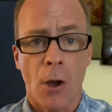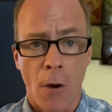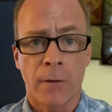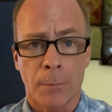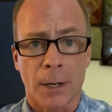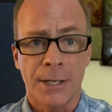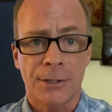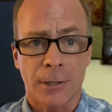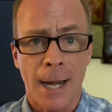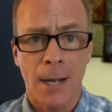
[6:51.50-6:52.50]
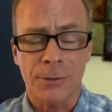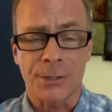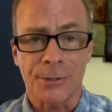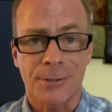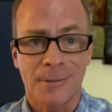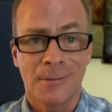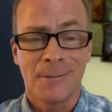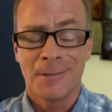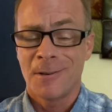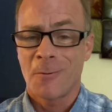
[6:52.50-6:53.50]
overprice their houses?
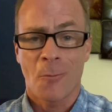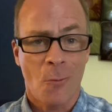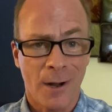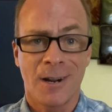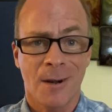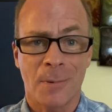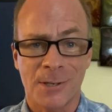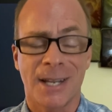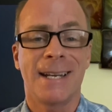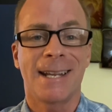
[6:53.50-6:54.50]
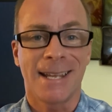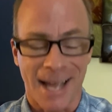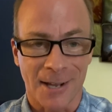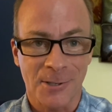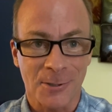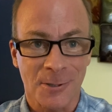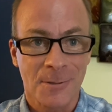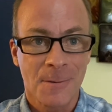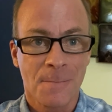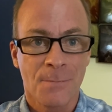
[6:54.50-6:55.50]
100% yes.
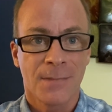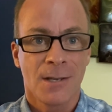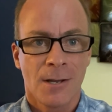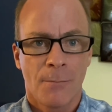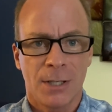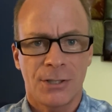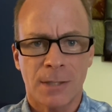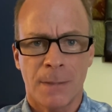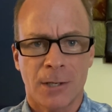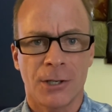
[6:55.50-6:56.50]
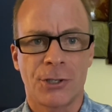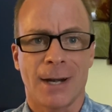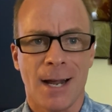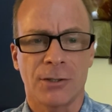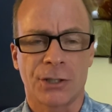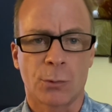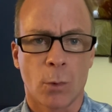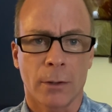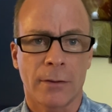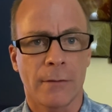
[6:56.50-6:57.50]
But just because your house is
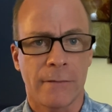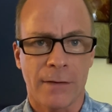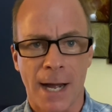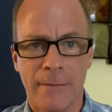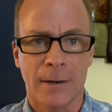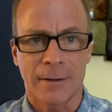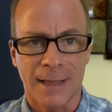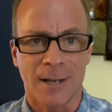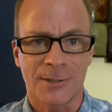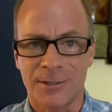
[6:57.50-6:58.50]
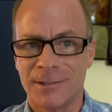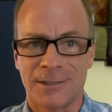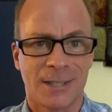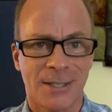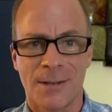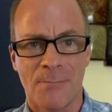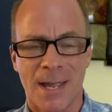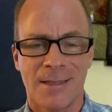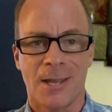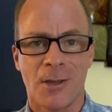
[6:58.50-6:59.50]
worth $500,000 doesn't
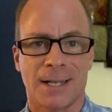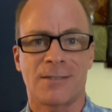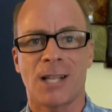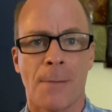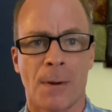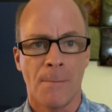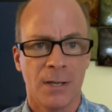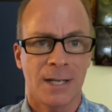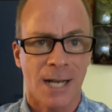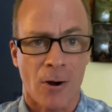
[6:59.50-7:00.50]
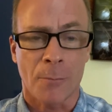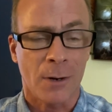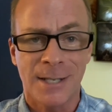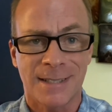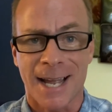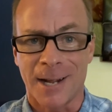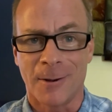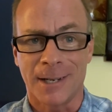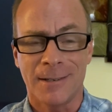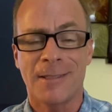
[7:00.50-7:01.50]
mean that you can slap million price tag
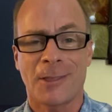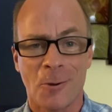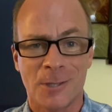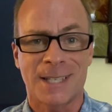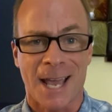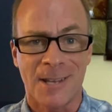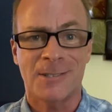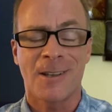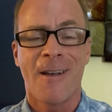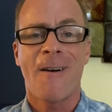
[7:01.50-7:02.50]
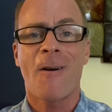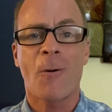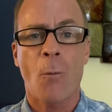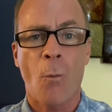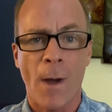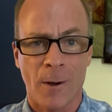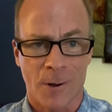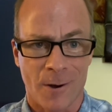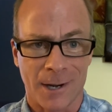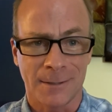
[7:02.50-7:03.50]
on it. Those days are well
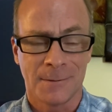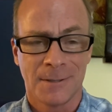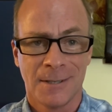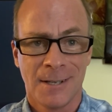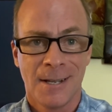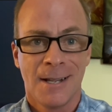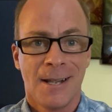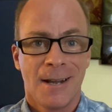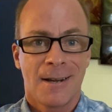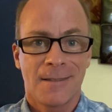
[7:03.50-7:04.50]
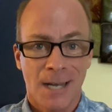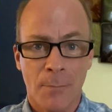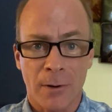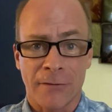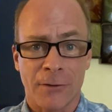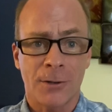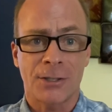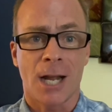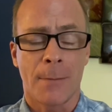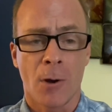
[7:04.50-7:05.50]
gone. Now, the number of
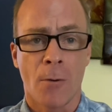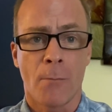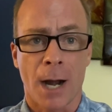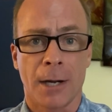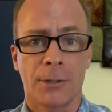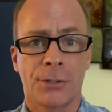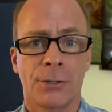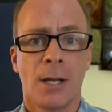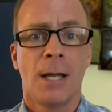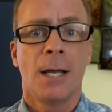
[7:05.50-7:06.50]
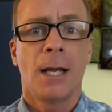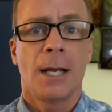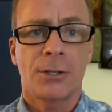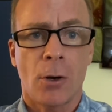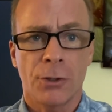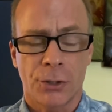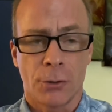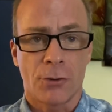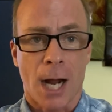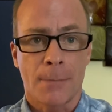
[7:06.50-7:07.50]
first-time home buyers has also
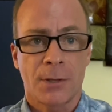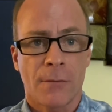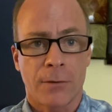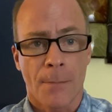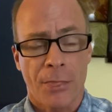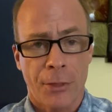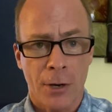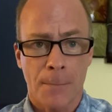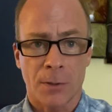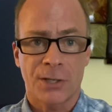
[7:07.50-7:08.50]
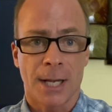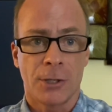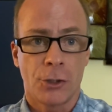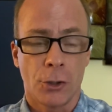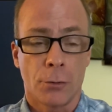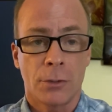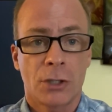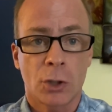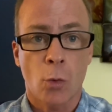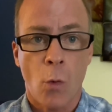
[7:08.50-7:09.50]
dropped from 30% in June
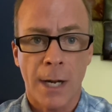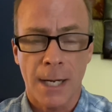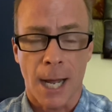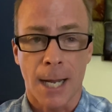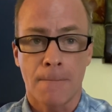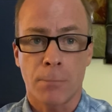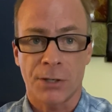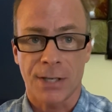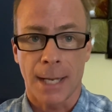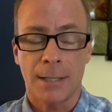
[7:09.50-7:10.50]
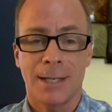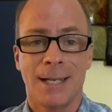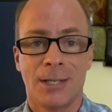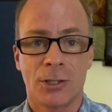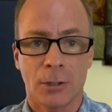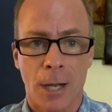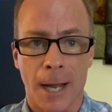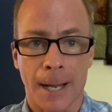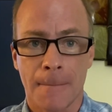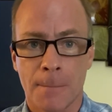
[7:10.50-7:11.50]
to 29% in
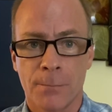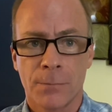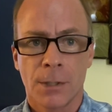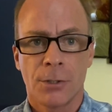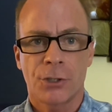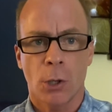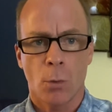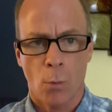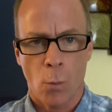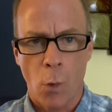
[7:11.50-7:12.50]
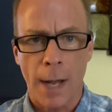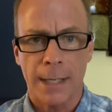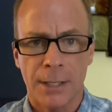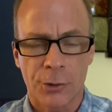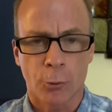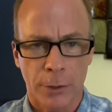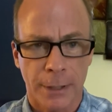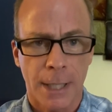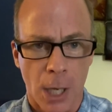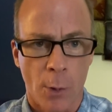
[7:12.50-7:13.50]
July. So what is
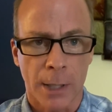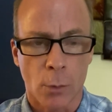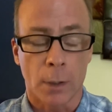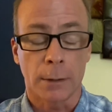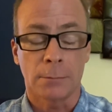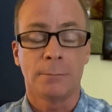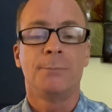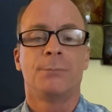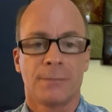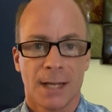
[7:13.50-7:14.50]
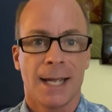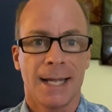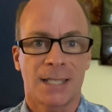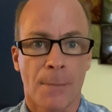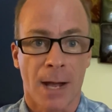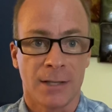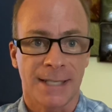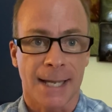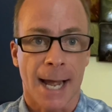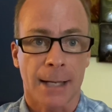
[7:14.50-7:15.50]
really going on? It's a
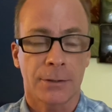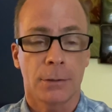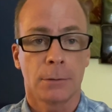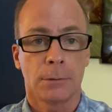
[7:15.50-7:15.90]
balancing act.